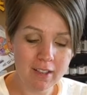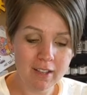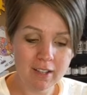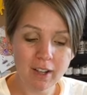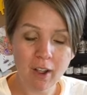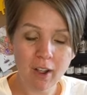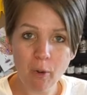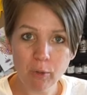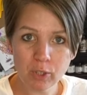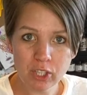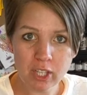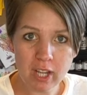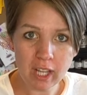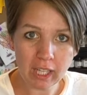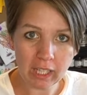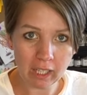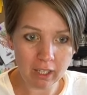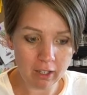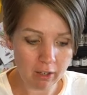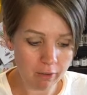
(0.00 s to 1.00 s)
Coach
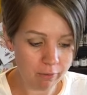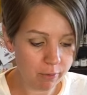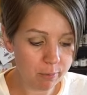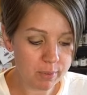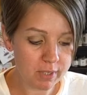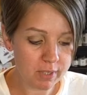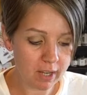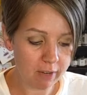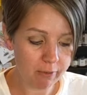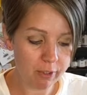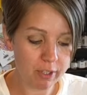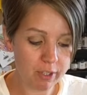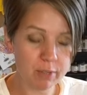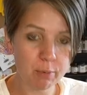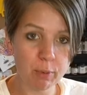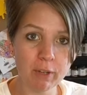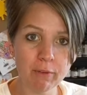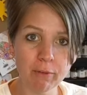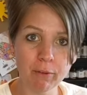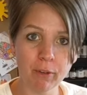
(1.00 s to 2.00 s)
Nikki here from Savory
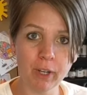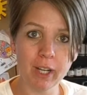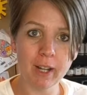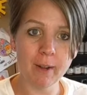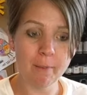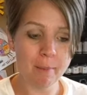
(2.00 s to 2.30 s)
Sweet Freedom.